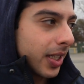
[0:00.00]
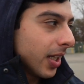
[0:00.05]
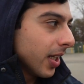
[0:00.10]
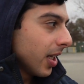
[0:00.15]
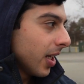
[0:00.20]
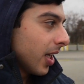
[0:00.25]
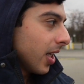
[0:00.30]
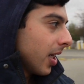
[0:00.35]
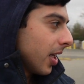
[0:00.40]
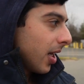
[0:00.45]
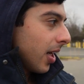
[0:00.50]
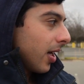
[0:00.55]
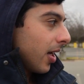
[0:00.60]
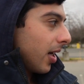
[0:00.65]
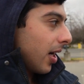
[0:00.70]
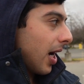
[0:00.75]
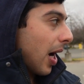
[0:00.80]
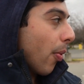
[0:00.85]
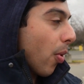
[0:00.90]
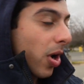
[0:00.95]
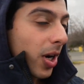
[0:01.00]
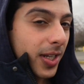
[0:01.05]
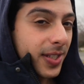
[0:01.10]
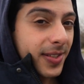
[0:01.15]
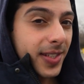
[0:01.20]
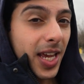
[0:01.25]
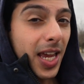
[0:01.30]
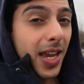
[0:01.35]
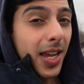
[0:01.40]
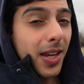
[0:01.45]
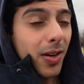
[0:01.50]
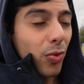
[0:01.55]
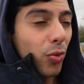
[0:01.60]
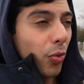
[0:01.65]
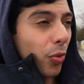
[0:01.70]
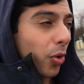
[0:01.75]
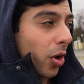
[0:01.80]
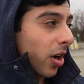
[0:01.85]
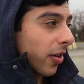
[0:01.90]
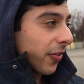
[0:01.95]
I want to say
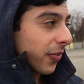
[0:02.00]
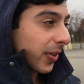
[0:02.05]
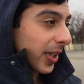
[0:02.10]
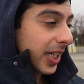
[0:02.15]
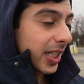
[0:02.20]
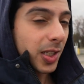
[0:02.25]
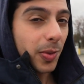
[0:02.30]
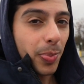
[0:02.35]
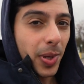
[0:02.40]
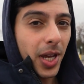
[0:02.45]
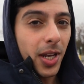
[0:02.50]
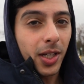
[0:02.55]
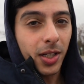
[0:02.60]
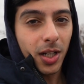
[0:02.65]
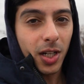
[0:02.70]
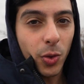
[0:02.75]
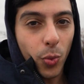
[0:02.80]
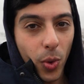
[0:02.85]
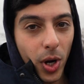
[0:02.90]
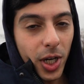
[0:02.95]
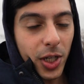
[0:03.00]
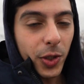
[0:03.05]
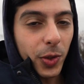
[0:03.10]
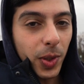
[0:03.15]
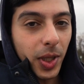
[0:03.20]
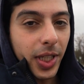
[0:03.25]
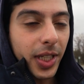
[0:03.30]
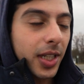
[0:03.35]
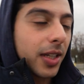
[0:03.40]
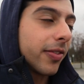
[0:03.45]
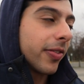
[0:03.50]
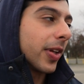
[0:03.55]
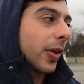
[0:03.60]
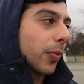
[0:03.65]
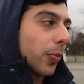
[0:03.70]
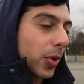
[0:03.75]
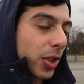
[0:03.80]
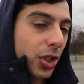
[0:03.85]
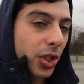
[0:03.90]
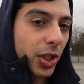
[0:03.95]
roughly, depending on where you live
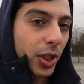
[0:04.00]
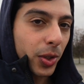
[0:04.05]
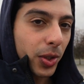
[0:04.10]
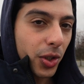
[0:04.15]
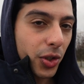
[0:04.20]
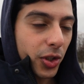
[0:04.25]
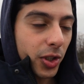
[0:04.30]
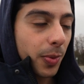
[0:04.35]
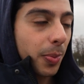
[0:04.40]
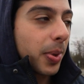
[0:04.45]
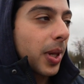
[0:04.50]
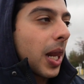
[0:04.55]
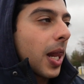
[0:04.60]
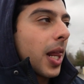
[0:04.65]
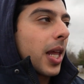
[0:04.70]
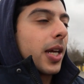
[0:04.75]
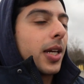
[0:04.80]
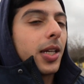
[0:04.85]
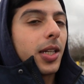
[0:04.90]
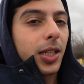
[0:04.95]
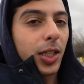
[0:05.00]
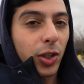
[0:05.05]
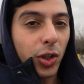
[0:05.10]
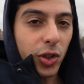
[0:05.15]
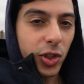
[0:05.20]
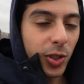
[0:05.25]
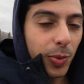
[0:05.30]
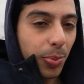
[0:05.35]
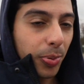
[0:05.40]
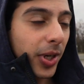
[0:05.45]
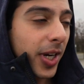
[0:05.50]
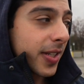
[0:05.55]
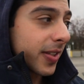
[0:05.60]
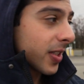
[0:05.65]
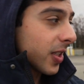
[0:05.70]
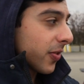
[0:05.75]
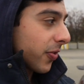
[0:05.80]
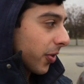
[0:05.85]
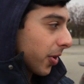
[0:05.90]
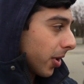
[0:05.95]
and which dealership
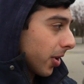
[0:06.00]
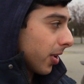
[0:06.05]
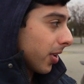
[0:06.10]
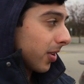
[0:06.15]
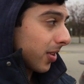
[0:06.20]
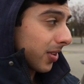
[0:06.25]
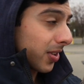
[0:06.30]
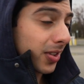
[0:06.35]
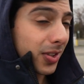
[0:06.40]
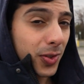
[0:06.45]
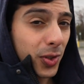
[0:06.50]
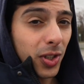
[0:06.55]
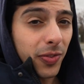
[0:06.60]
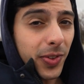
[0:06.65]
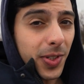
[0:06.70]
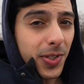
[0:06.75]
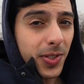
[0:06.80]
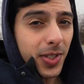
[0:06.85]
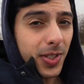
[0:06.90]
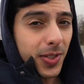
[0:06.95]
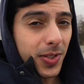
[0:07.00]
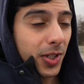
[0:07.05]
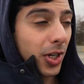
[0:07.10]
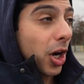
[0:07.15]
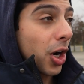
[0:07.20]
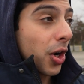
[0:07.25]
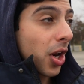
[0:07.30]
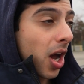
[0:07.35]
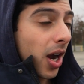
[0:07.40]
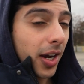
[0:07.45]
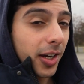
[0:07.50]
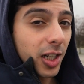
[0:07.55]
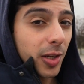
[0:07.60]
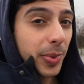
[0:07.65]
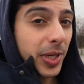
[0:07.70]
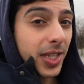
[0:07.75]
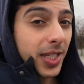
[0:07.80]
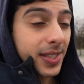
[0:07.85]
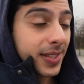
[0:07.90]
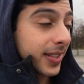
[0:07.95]
prices for services are not going to
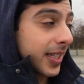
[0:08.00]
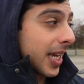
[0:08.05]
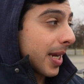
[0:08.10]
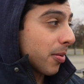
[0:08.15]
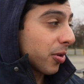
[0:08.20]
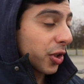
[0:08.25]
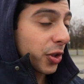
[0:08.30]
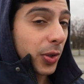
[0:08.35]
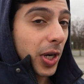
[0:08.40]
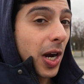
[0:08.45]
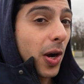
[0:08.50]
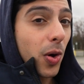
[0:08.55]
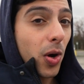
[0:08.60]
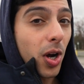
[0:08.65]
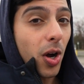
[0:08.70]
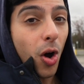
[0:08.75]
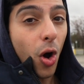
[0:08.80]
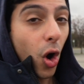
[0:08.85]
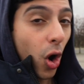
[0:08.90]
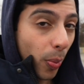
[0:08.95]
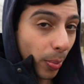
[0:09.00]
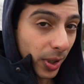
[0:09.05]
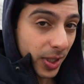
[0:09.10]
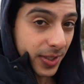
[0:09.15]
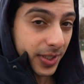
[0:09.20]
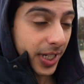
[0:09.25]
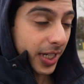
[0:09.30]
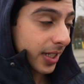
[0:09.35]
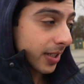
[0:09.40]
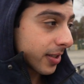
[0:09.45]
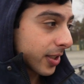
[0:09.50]
be the same throughout all Mercedes